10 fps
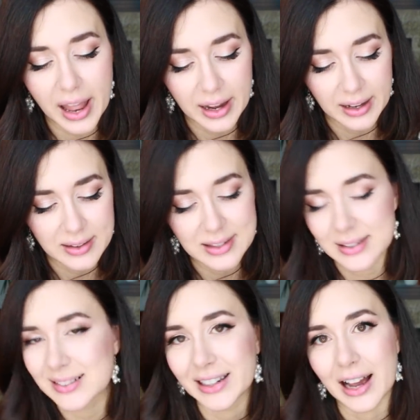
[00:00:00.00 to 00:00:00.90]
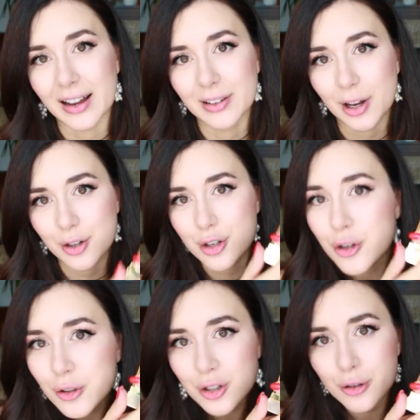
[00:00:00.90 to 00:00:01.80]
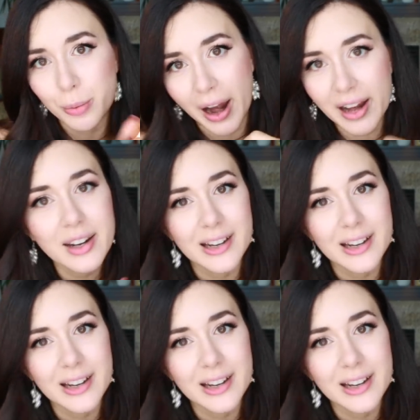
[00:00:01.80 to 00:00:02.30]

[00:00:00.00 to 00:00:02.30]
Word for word: And it's, yeah, not too, too bright.